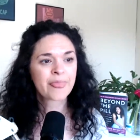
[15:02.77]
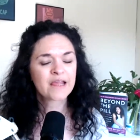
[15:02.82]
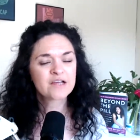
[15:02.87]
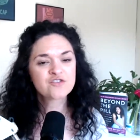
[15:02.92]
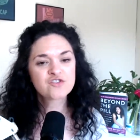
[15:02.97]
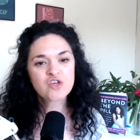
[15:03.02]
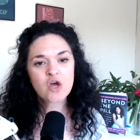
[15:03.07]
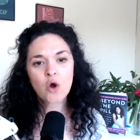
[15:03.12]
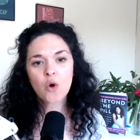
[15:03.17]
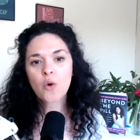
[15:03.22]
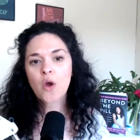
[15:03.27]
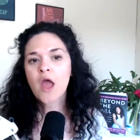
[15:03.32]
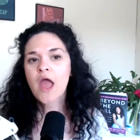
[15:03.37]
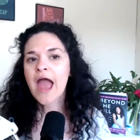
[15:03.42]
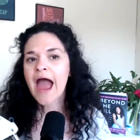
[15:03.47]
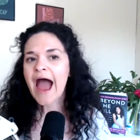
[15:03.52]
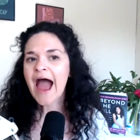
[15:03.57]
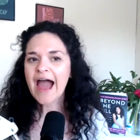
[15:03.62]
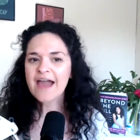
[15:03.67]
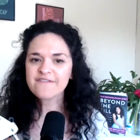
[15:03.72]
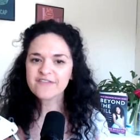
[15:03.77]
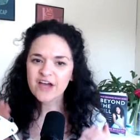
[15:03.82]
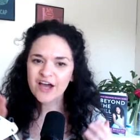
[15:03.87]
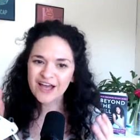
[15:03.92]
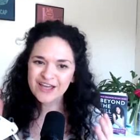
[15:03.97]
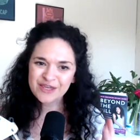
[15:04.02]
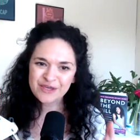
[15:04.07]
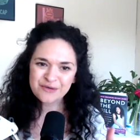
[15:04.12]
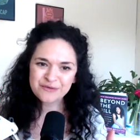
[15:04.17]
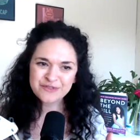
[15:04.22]
So I've
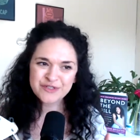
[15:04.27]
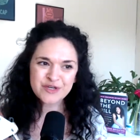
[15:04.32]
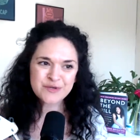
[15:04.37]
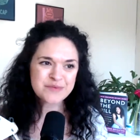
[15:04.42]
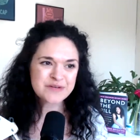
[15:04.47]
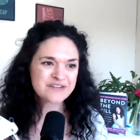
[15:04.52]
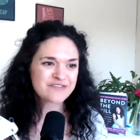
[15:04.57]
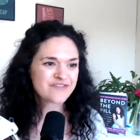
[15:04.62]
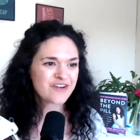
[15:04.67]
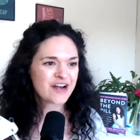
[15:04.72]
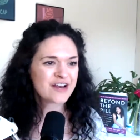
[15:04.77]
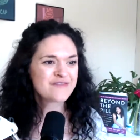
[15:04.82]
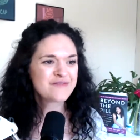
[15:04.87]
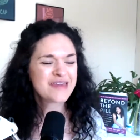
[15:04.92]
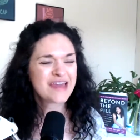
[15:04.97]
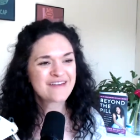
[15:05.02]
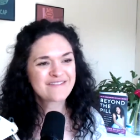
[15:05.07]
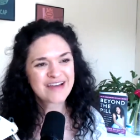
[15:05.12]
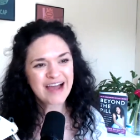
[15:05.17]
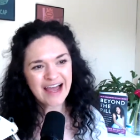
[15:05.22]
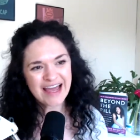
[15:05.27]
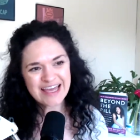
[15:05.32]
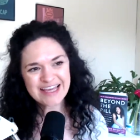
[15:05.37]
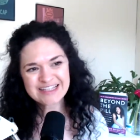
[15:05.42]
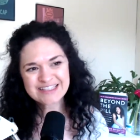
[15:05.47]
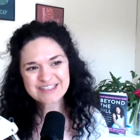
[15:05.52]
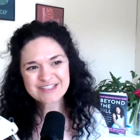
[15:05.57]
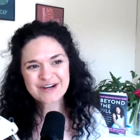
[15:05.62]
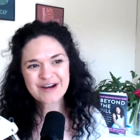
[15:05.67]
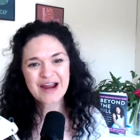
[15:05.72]
got YouTube in front of me. I've got
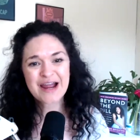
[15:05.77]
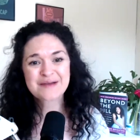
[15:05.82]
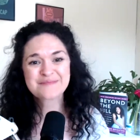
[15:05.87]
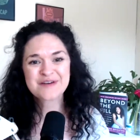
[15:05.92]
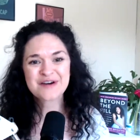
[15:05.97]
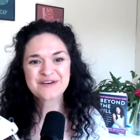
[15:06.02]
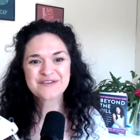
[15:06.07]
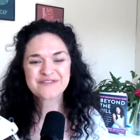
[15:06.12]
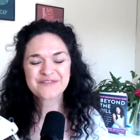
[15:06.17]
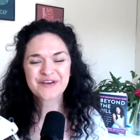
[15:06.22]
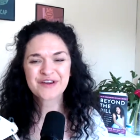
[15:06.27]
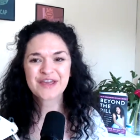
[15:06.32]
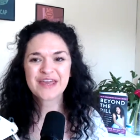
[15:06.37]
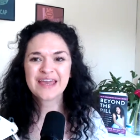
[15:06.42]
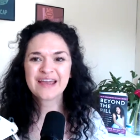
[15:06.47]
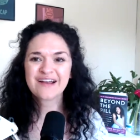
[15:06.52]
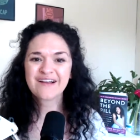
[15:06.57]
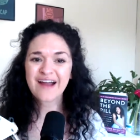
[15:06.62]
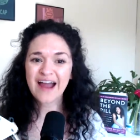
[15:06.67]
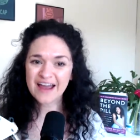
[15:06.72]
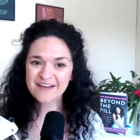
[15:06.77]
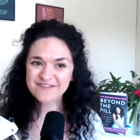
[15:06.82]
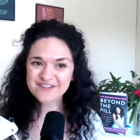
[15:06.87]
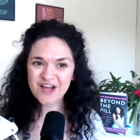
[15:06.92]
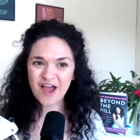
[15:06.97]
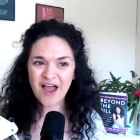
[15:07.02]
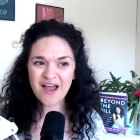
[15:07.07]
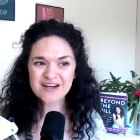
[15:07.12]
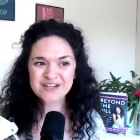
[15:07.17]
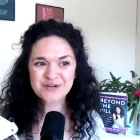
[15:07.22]
Instagram over here. I've
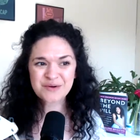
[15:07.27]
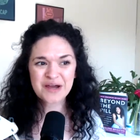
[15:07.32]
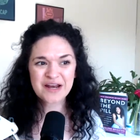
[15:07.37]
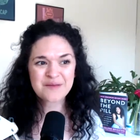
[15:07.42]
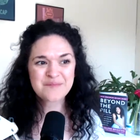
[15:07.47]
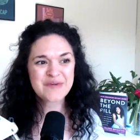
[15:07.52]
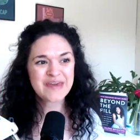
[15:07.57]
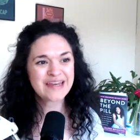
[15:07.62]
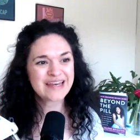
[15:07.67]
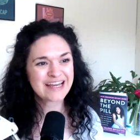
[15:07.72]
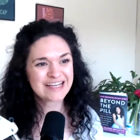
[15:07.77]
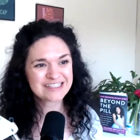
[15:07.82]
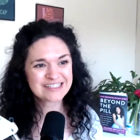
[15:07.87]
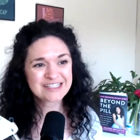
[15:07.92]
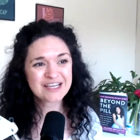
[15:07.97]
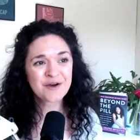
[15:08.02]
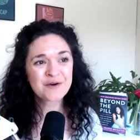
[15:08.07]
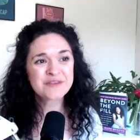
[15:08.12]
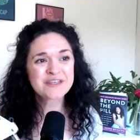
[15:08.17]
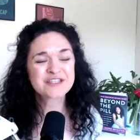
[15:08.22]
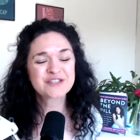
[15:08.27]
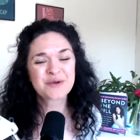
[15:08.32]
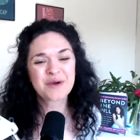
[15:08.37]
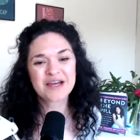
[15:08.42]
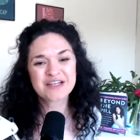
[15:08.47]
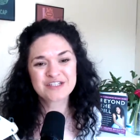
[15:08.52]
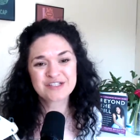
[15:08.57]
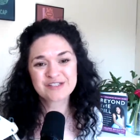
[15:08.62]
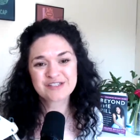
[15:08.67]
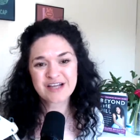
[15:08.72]
talked quite a bit, and I see all these
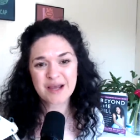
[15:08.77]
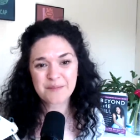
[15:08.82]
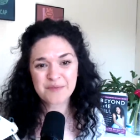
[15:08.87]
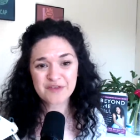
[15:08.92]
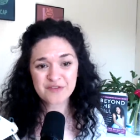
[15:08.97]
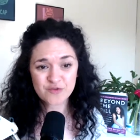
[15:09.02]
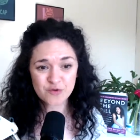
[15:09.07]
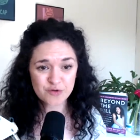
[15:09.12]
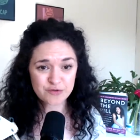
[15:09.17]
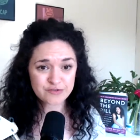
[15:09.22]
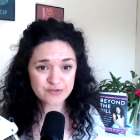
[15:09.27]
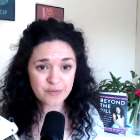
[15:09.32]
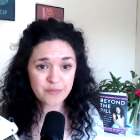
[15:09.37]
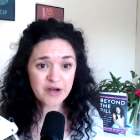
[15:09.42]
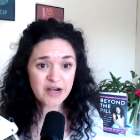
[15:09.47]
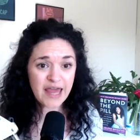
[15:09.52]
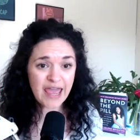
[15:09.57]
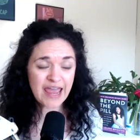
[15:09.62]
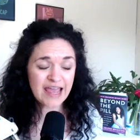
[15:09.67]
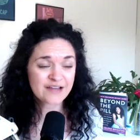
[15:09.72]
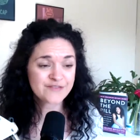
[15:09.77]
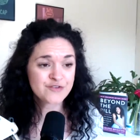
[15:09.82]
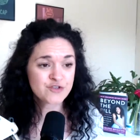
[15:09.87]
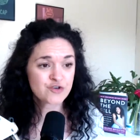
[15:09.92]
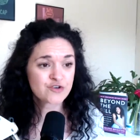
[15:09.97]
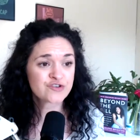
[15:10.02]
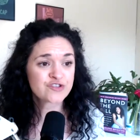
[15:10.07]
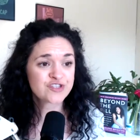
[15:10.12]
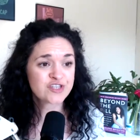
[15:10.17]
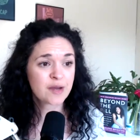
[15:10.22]
questions coming through. So I want to
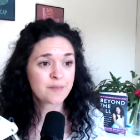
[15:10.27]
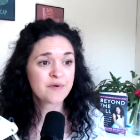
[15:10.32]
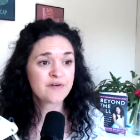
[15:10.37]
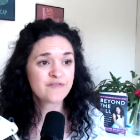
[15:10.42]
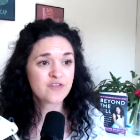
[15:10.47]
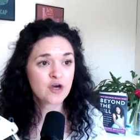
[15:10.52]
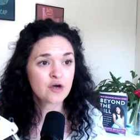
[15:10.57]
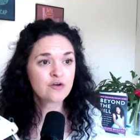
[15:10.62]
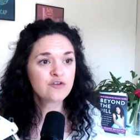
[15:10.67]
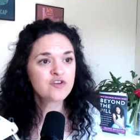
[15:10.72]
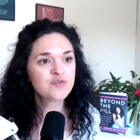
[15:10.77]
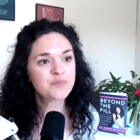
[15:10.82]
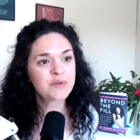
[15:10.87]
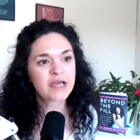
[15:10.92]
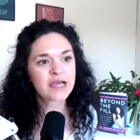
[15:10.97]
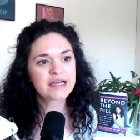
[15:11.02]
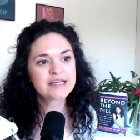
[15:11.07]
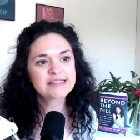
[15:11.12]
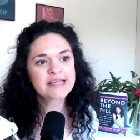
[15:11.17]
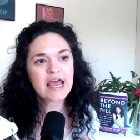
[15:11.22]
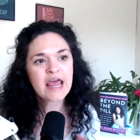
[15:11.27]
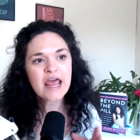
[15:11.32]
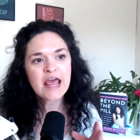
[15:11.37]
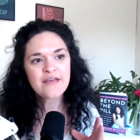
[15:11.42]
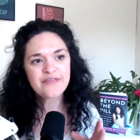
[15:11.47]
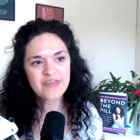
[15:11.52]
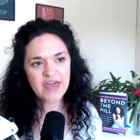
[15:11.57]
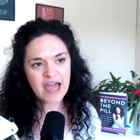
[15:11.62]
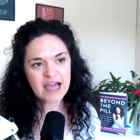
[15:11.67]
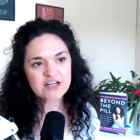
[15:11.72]
answer some of those because
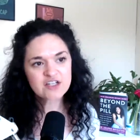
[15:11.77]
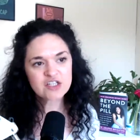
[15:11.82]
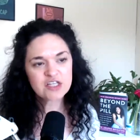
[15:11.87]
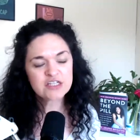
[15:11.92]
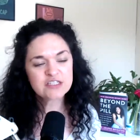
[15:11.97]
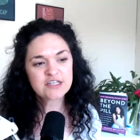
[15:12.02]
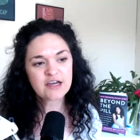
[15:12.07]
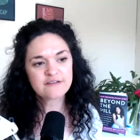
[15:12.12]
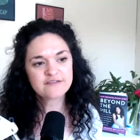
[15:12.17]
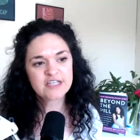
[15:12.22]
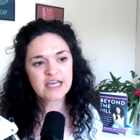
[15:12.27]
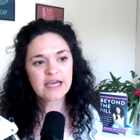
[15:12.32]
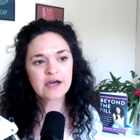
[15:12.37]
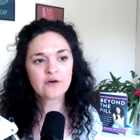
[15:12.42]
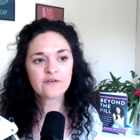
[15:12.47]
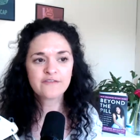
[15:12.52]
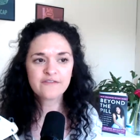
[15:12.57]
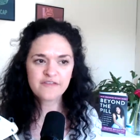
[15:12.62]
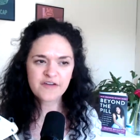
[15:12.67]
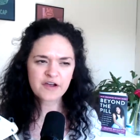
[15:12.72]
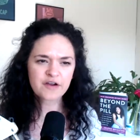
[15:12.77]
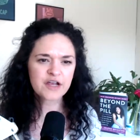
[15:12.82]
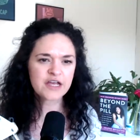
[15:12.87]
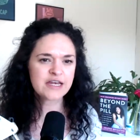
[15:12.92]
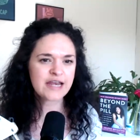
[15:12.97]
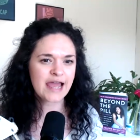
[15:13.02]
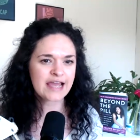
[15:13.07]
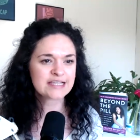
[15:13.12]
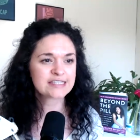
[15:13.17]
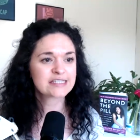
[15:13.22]
they actually dovetail very
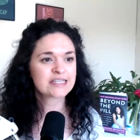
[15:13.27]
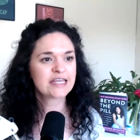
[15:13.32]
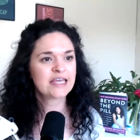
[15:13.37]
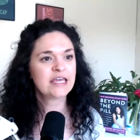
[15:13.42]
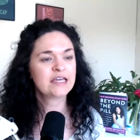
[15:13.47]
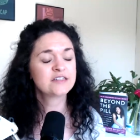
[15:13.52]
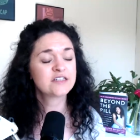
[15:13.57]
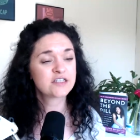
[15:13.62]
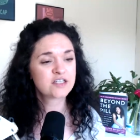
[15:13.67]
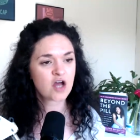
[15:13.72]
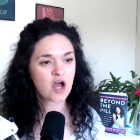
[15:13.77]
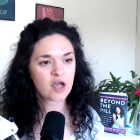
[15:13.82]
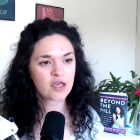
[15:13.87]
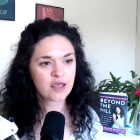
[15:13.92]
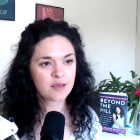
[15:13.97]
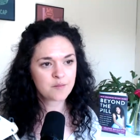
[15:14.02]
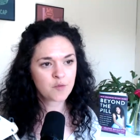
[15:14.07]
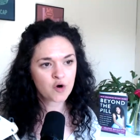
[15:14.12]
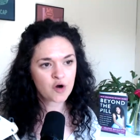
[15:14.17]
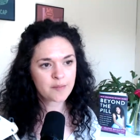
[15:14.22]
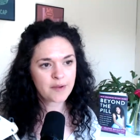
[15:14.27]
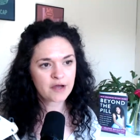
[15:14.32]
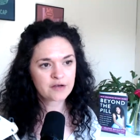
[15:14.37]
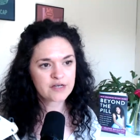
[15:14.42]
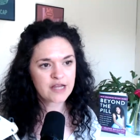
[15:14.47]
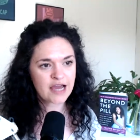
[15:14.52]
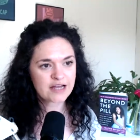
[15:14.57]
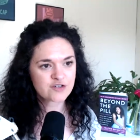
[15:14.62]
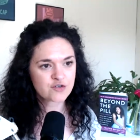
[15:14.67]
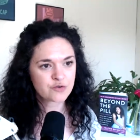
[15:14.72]
nicely into talking more
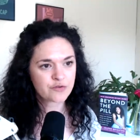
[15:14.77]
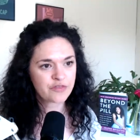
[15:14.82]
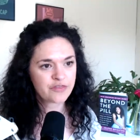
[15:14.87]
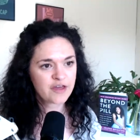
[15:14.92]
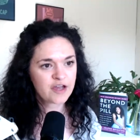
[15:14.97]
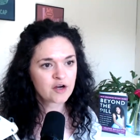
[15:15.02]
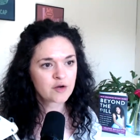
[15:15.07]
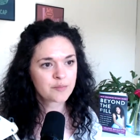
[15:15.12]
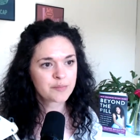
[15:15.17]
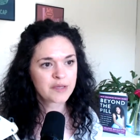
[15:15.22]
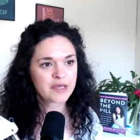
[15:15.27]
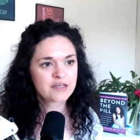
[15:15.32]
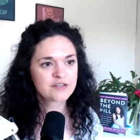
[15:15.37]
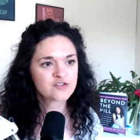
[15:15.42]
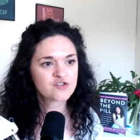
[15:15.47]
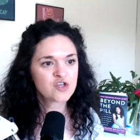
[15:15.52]
about natural therapies.